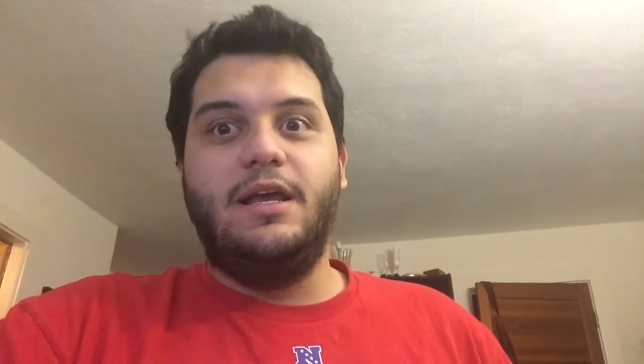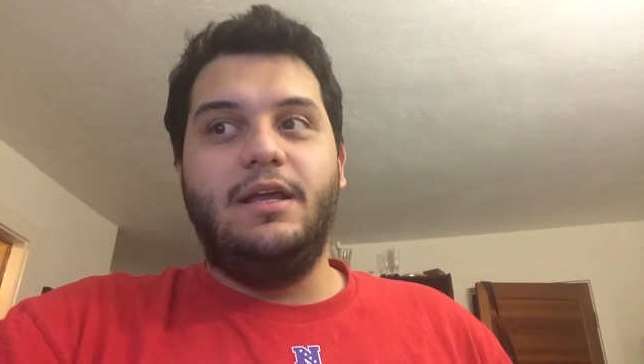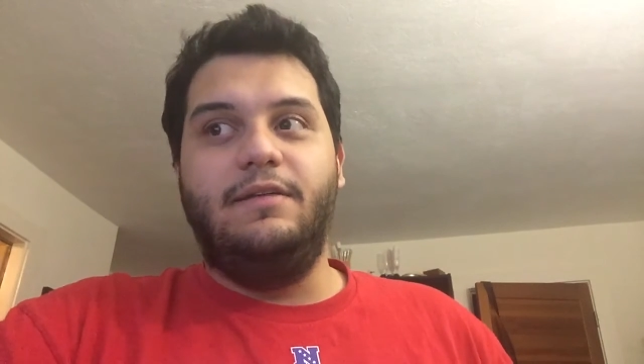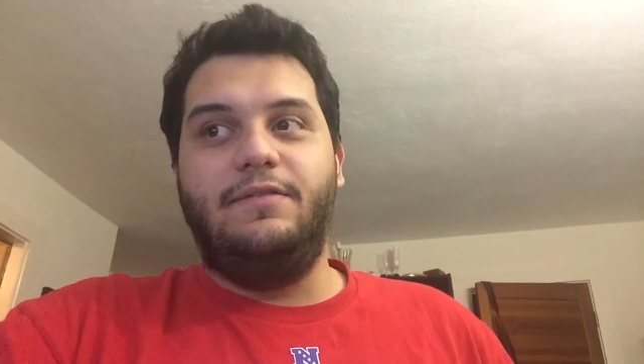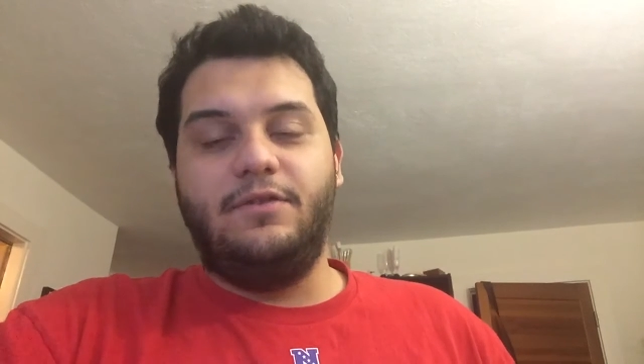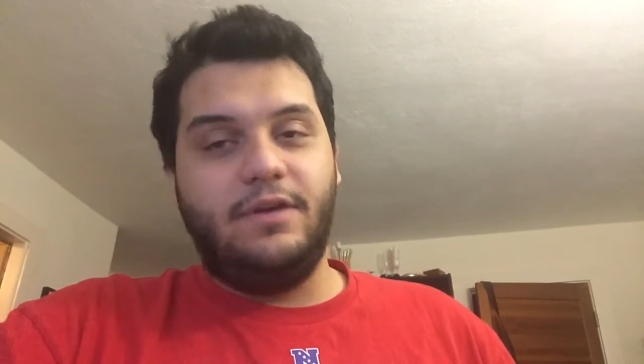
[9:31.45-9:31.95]

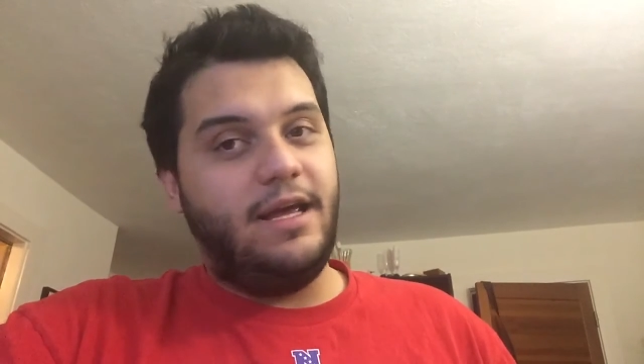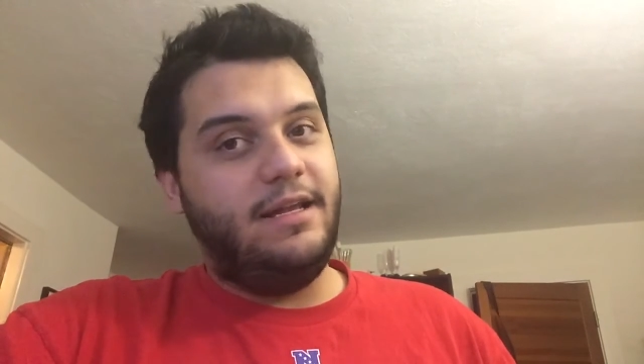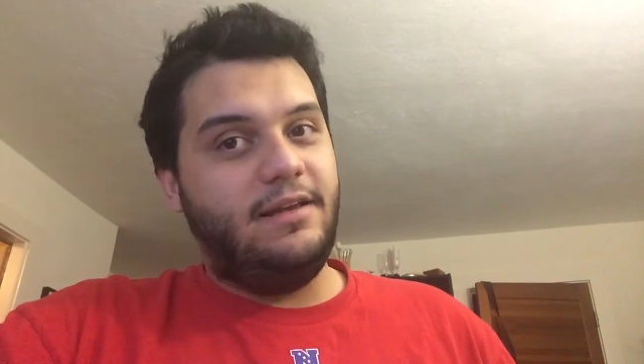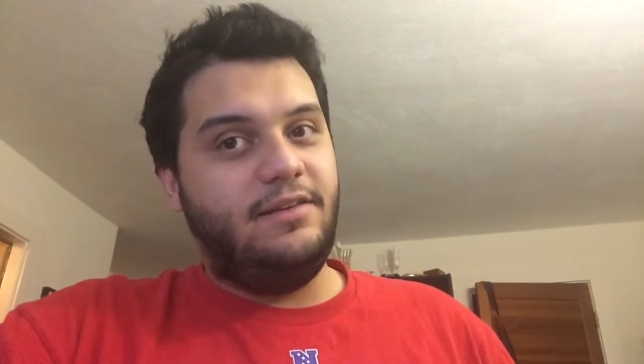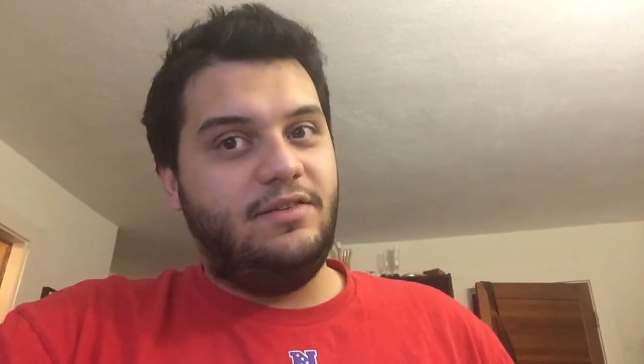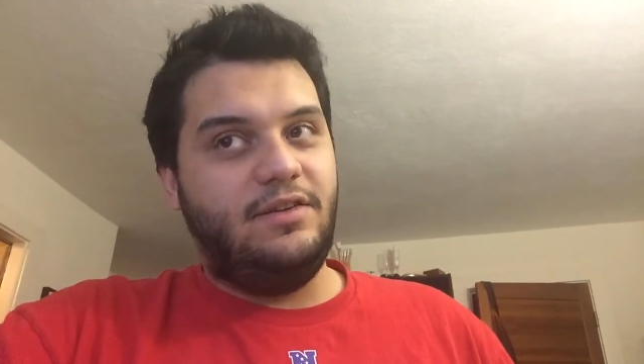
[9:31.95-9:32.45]
if you're
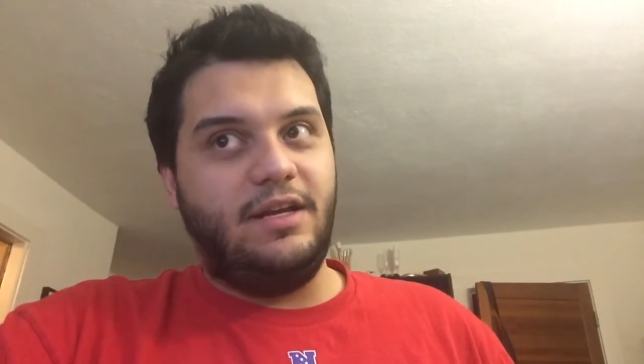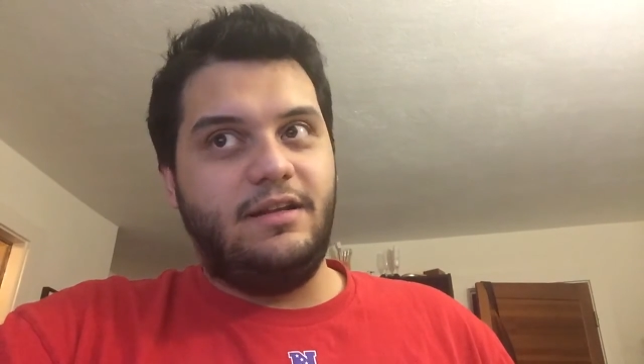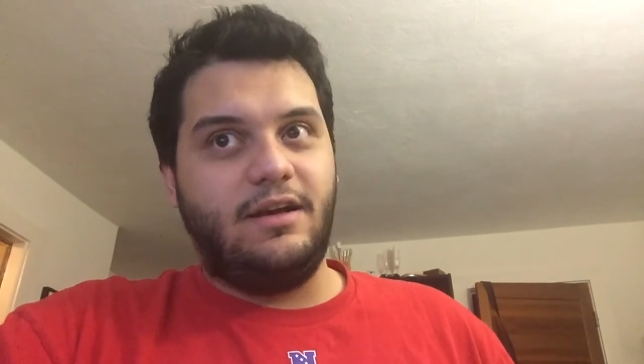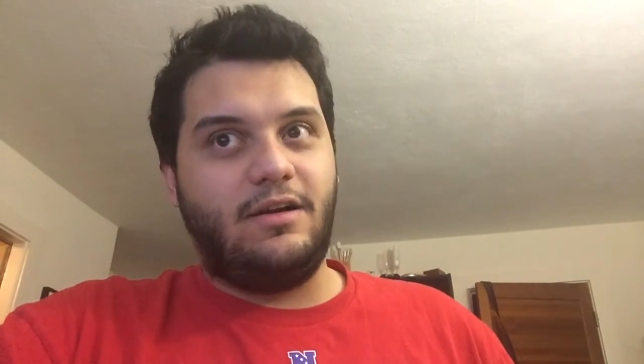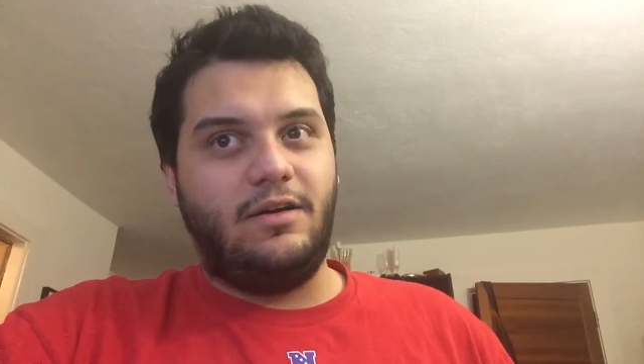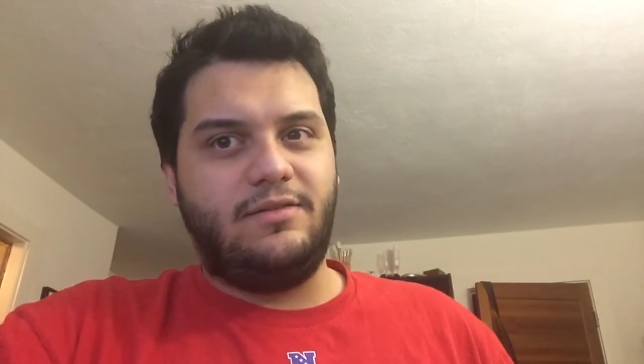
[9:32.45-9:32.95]
getting a stick
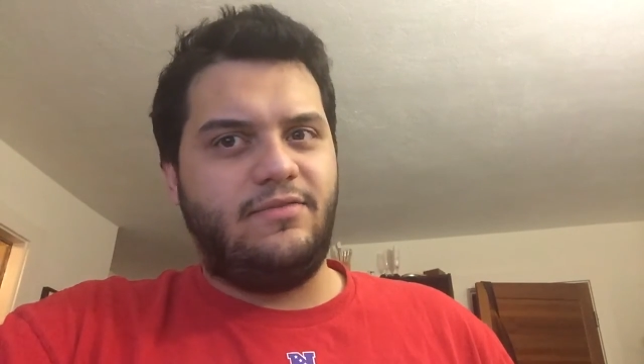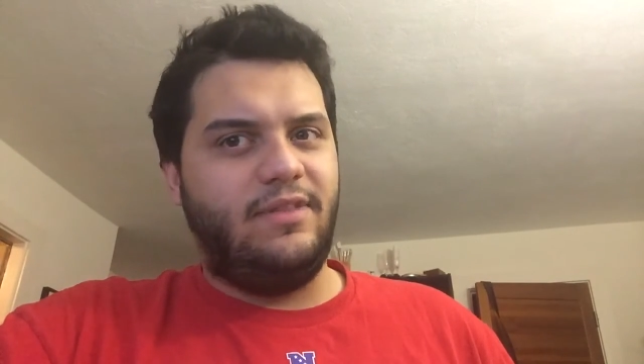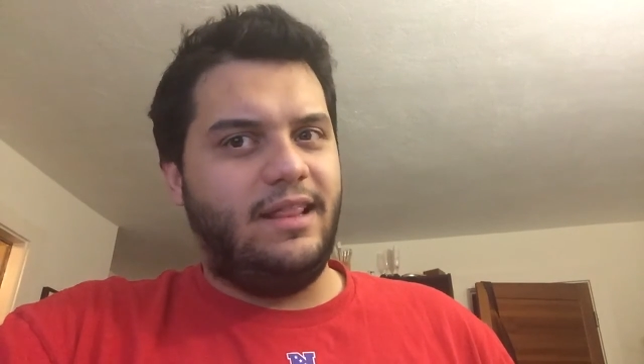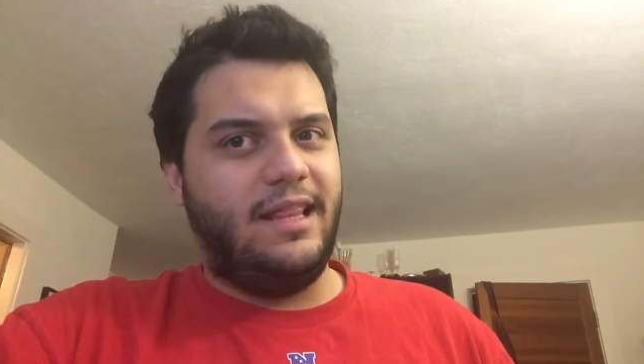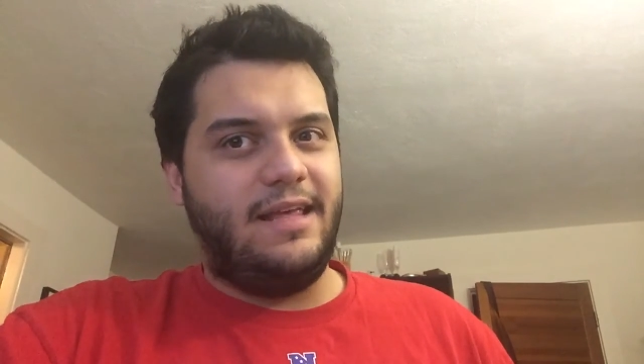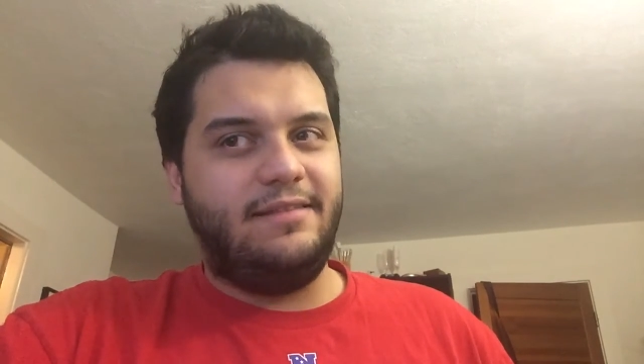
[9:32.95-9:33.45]
that costs
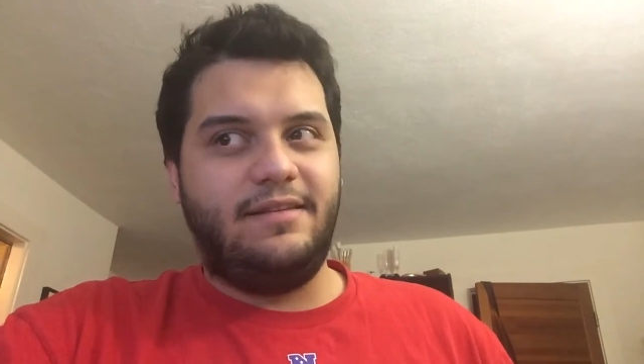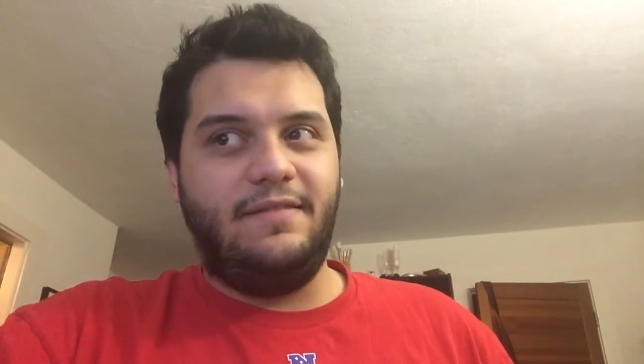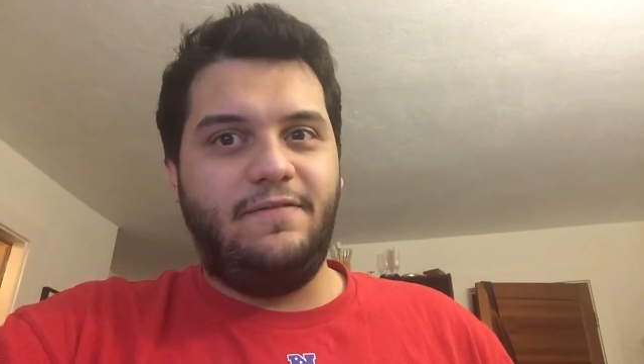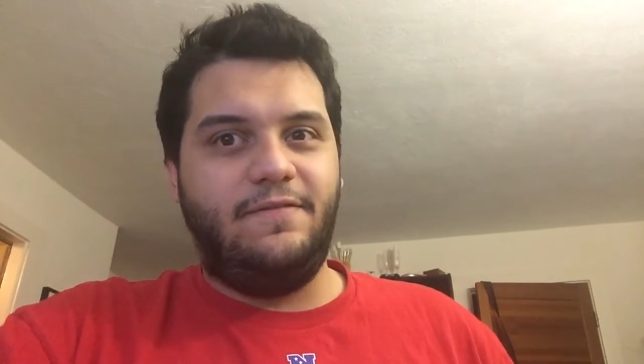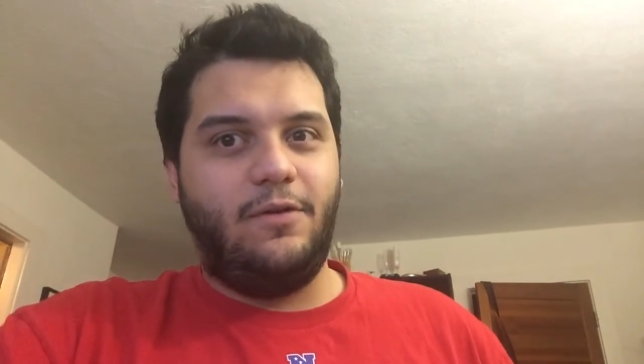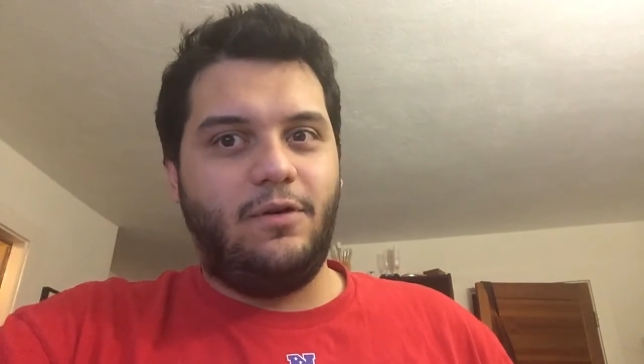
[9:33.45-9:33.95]
less than
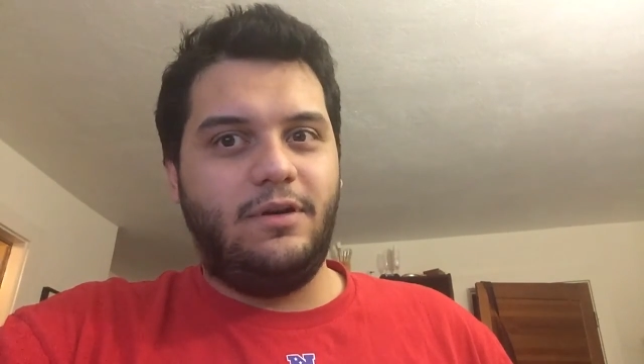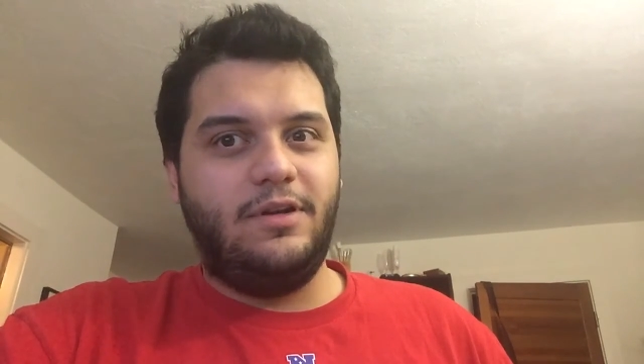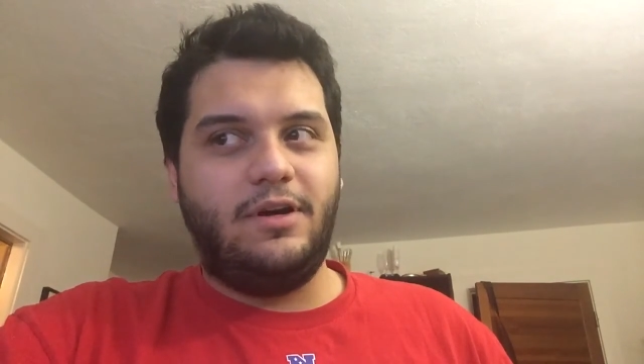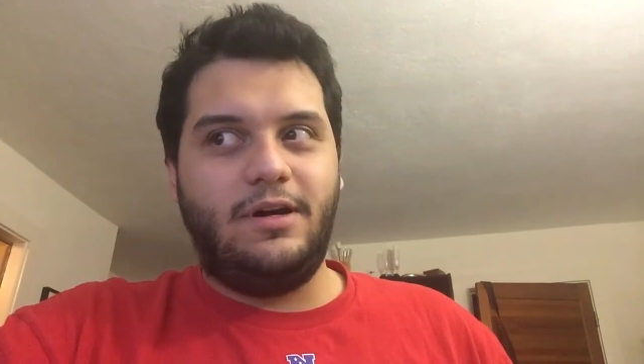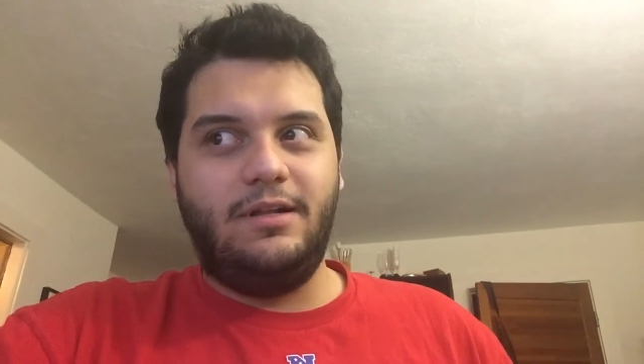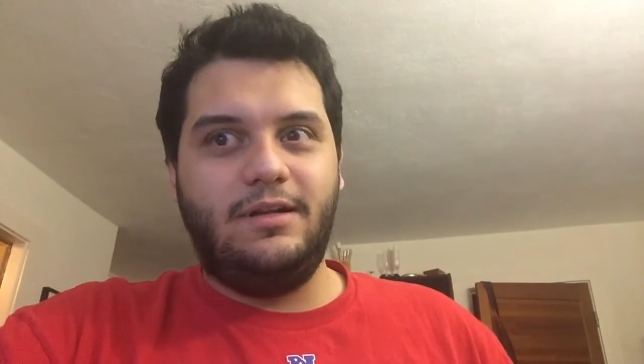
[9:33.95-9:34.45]

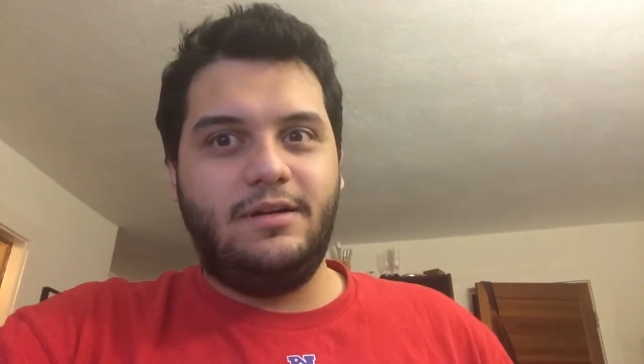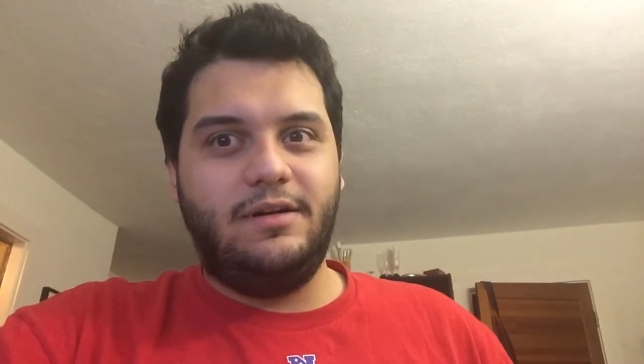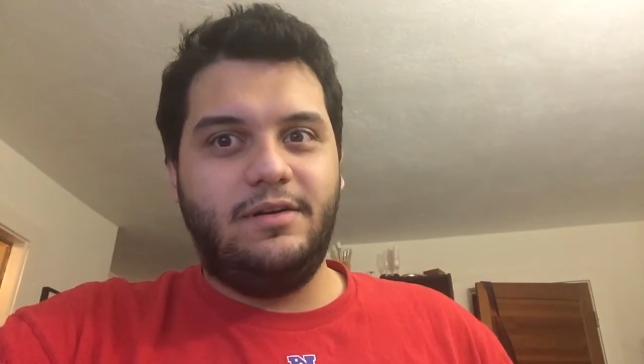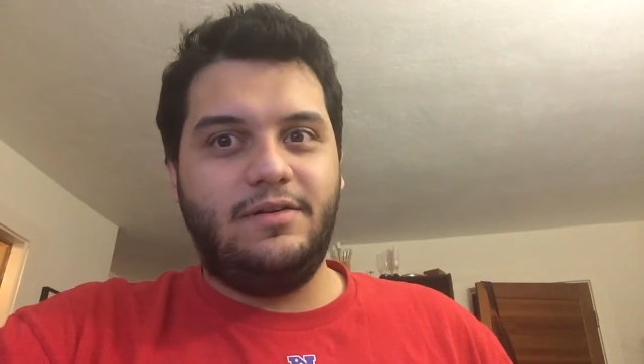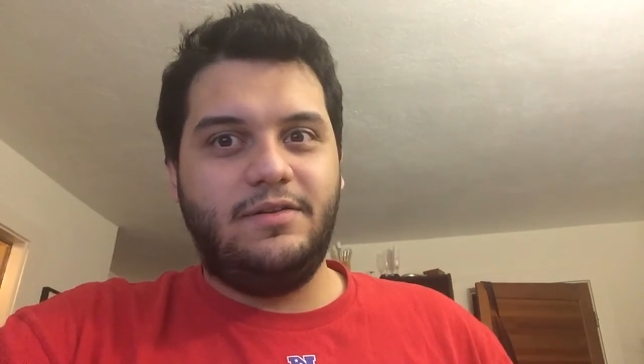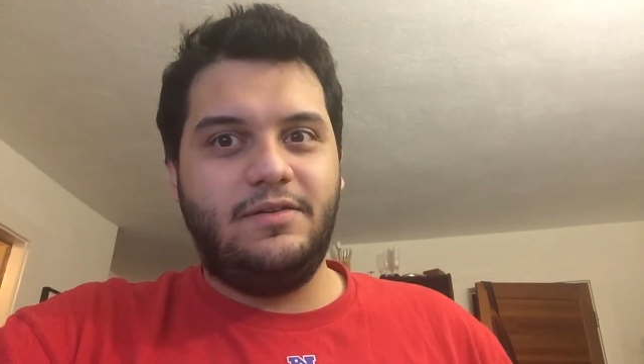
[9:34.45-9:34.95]

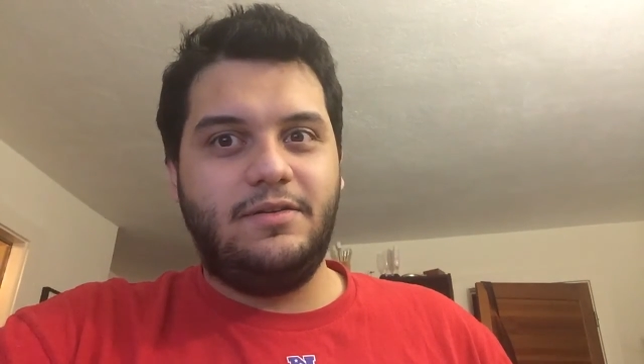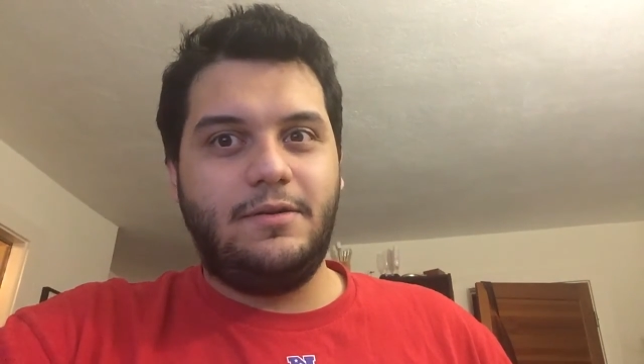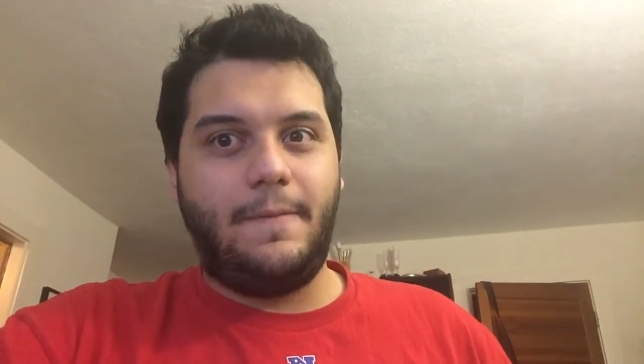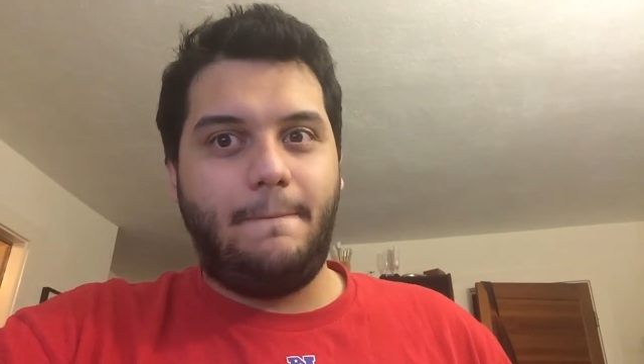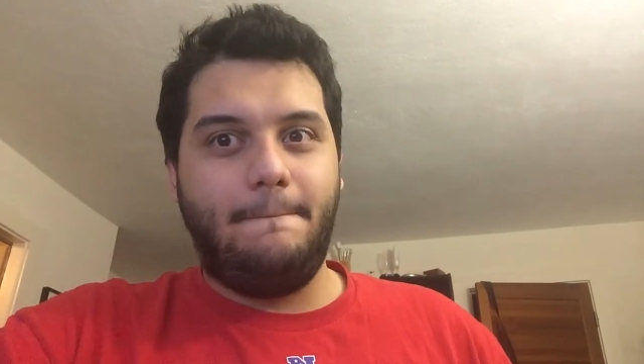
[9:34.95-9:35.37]
$4,